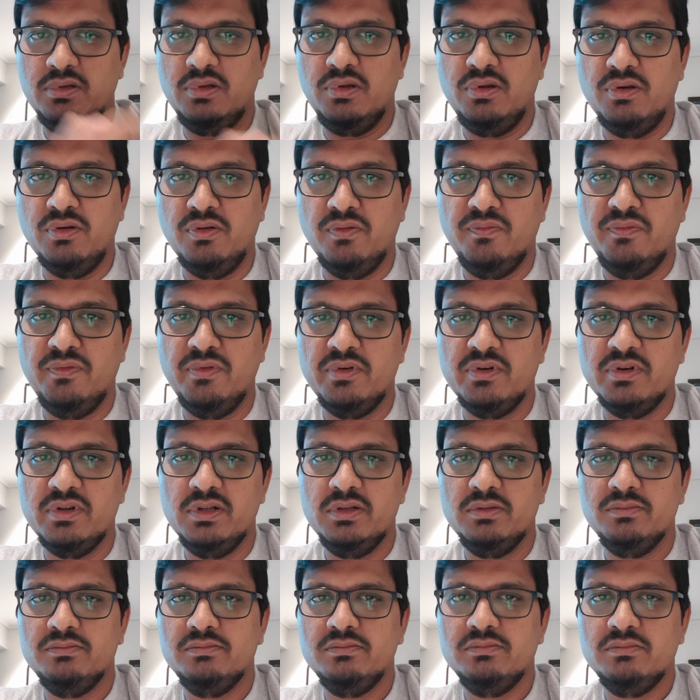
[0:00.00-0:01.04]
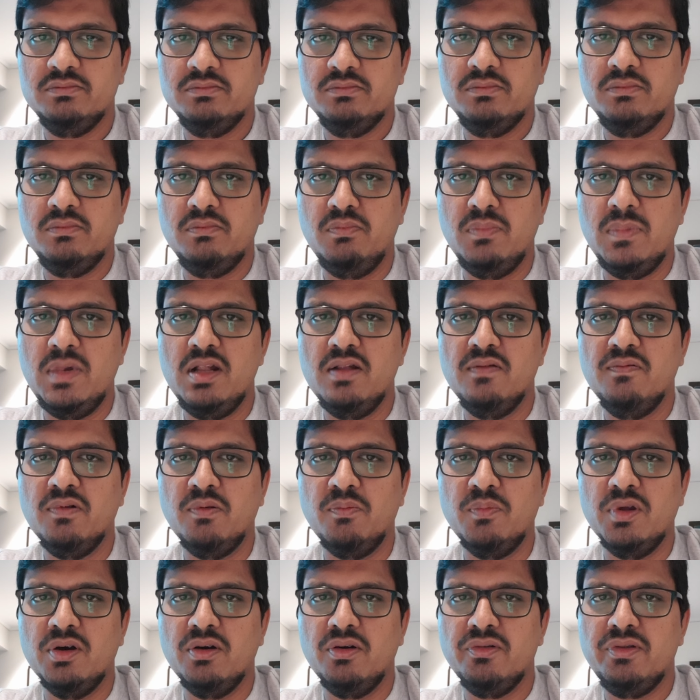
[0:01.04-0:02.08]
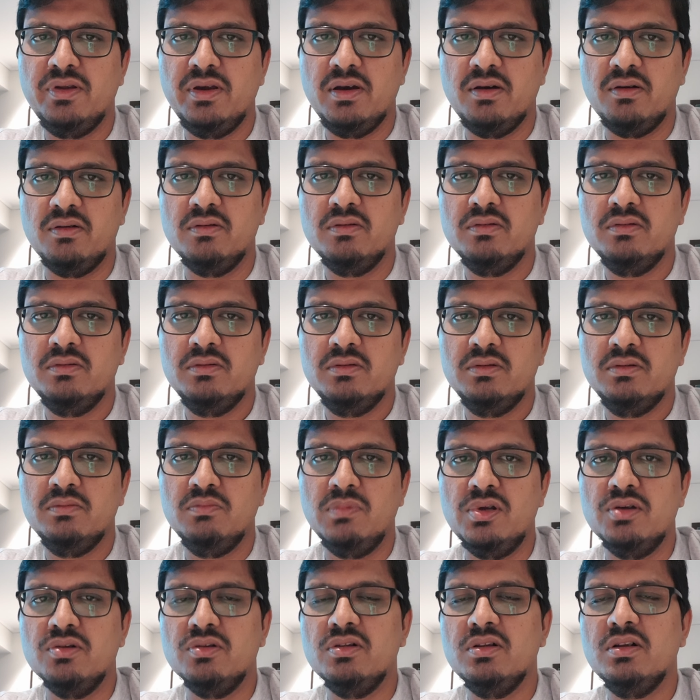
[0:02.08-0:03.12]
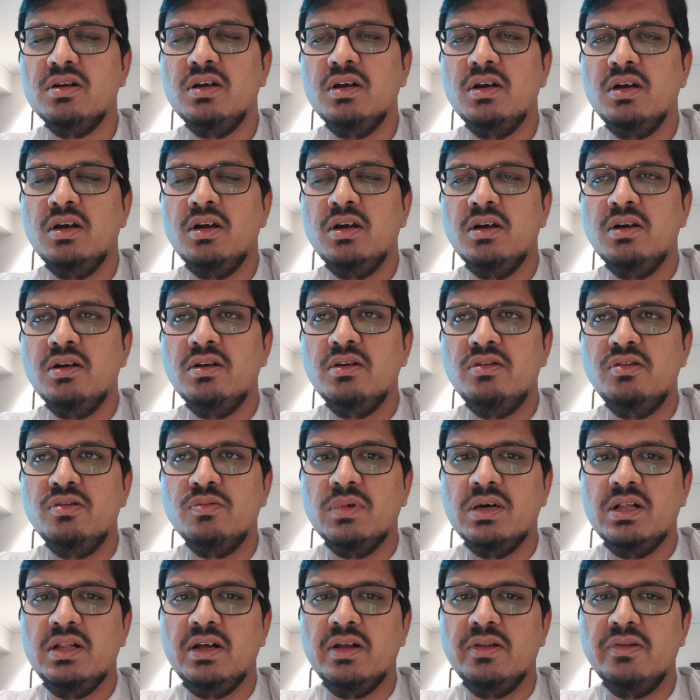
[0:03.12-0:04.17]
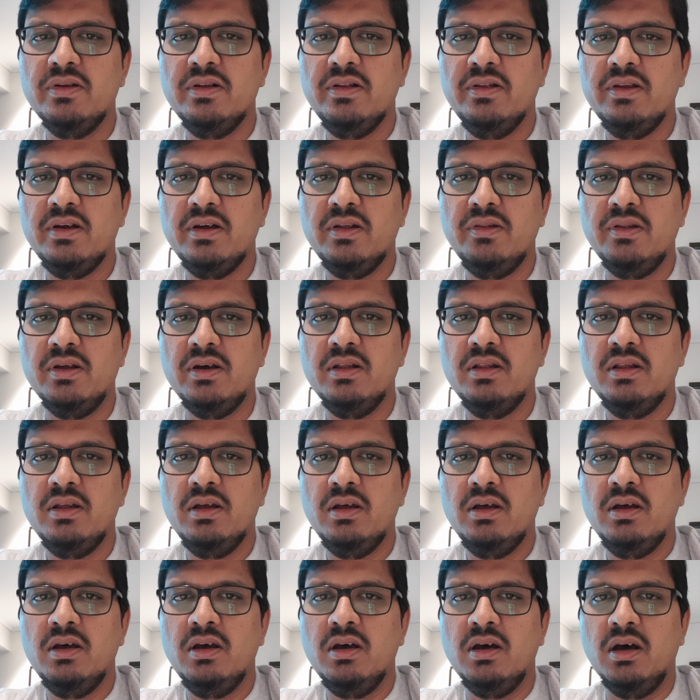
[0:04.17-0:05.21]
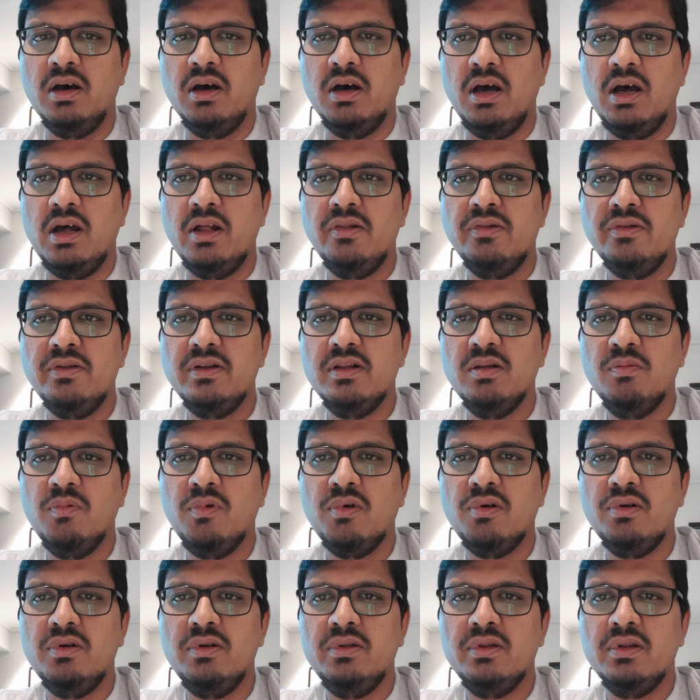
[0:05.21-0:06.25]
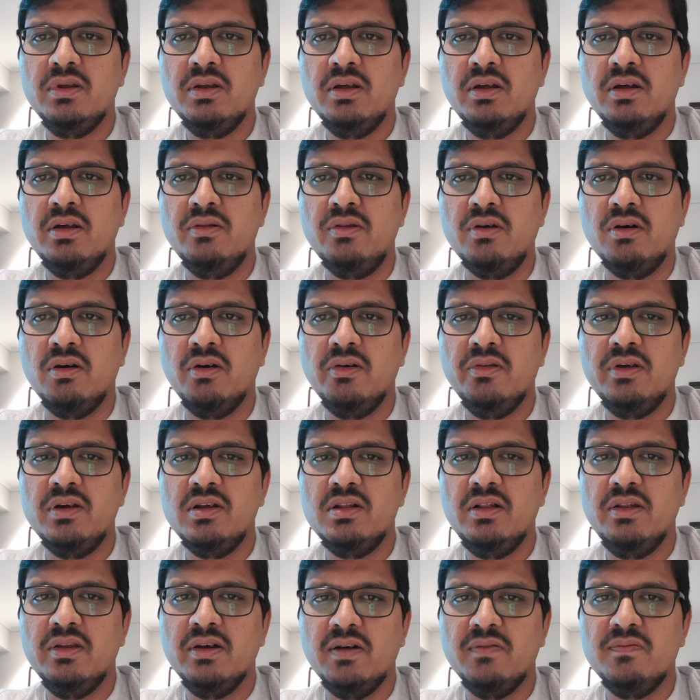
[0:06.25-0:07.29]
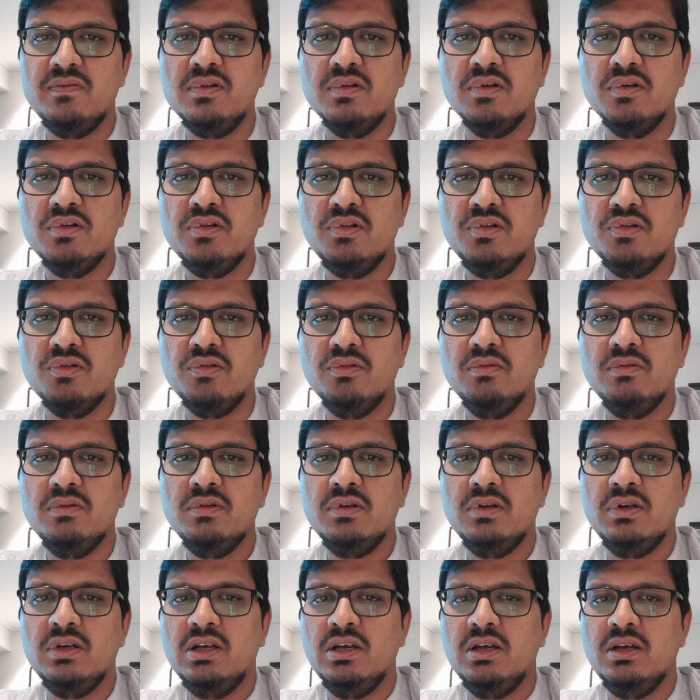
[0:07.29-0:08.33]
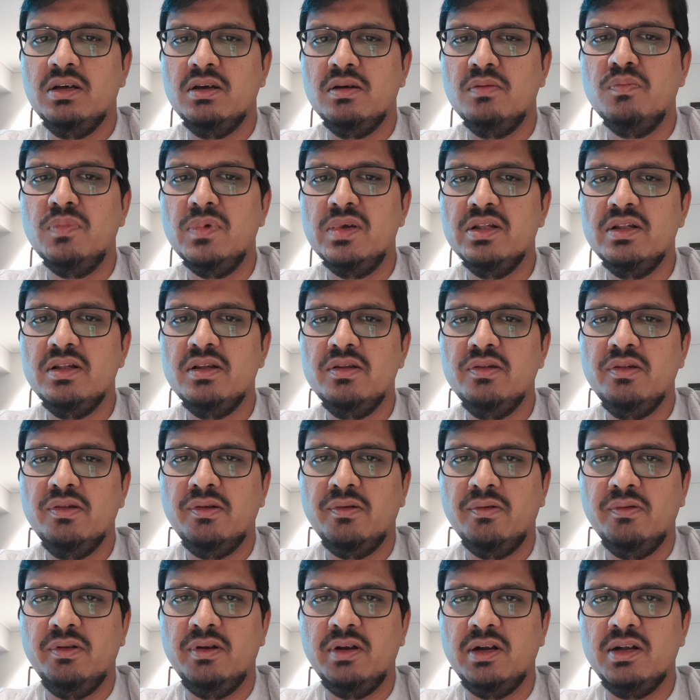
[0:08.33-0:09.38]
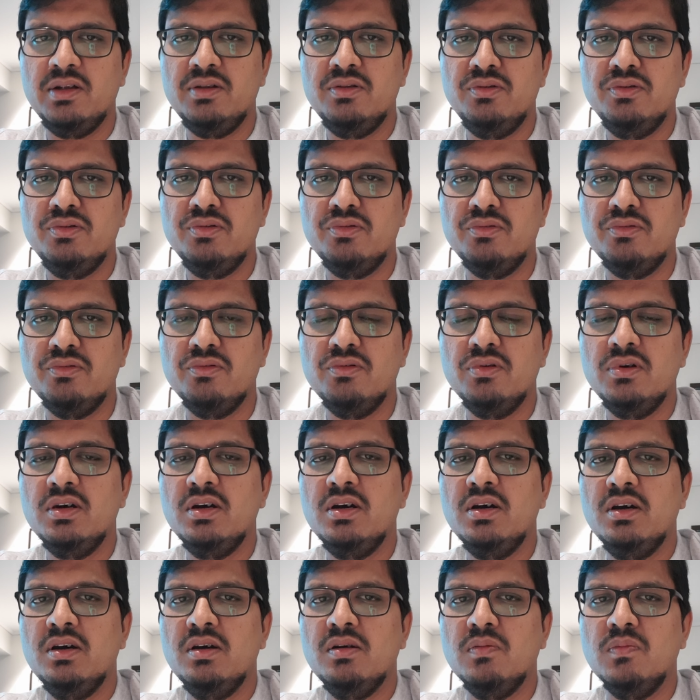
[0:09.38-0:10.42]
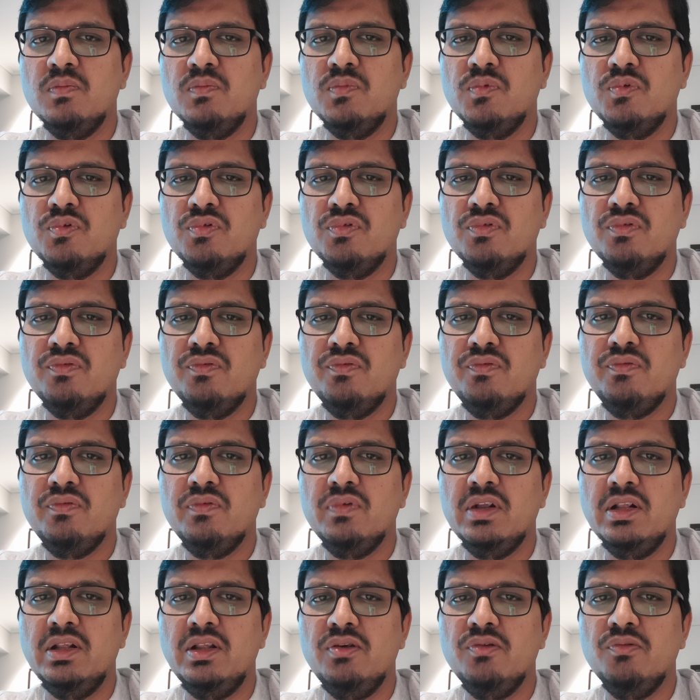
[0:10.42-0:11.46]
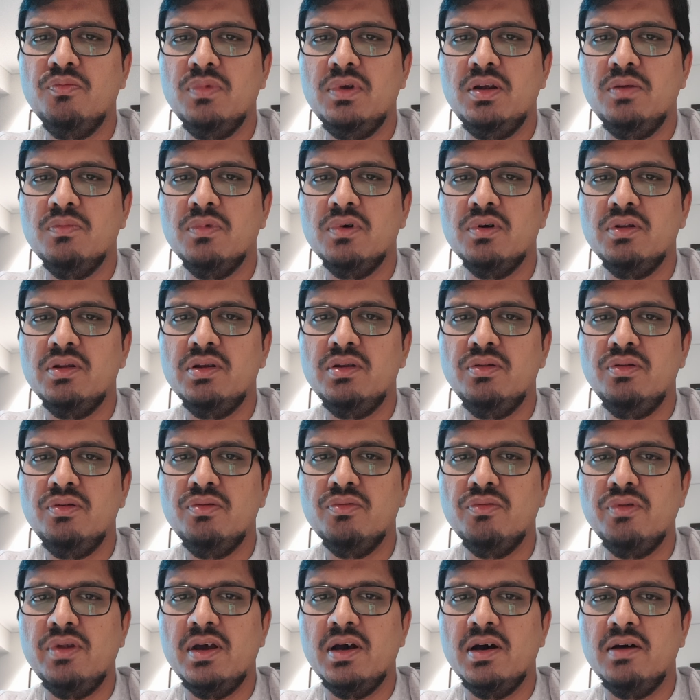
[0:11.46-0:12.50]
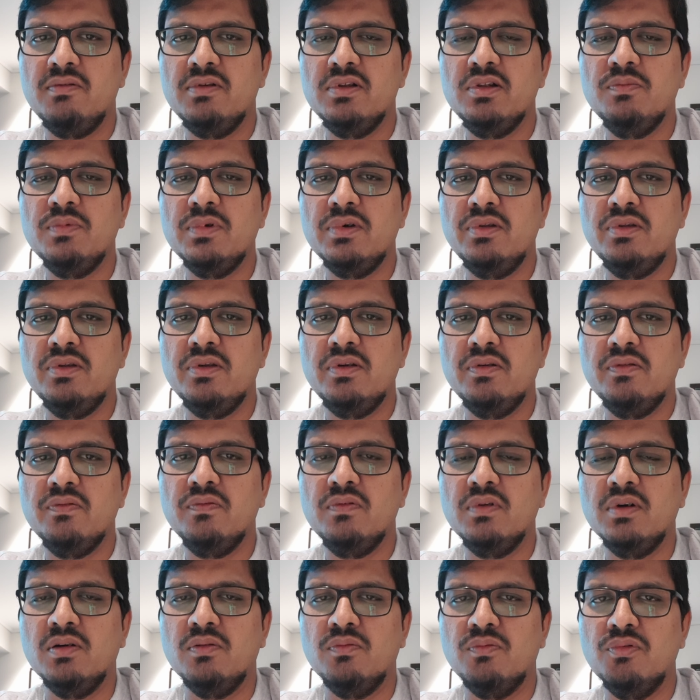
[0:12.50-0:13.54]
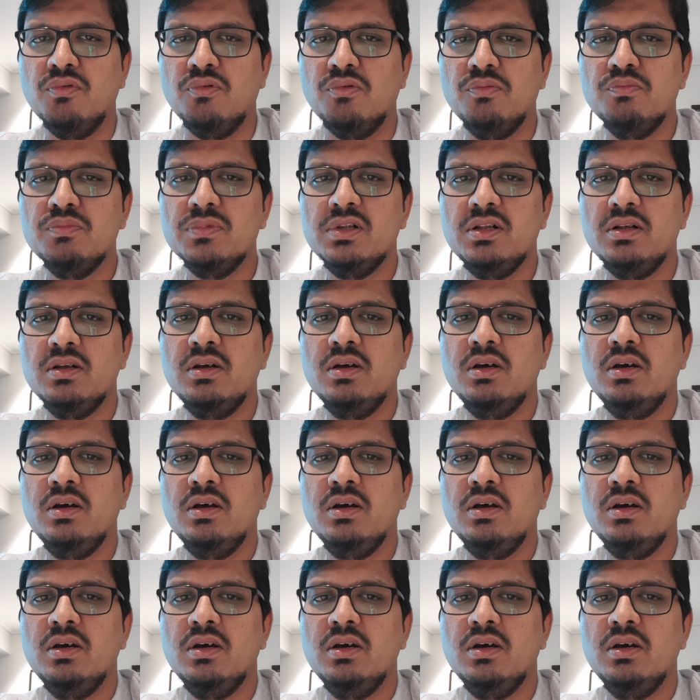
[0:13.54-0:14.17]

your first meal from the hotel, because you must understand that at this point the hotel staff is also busy trying to move new people into their respective rooms,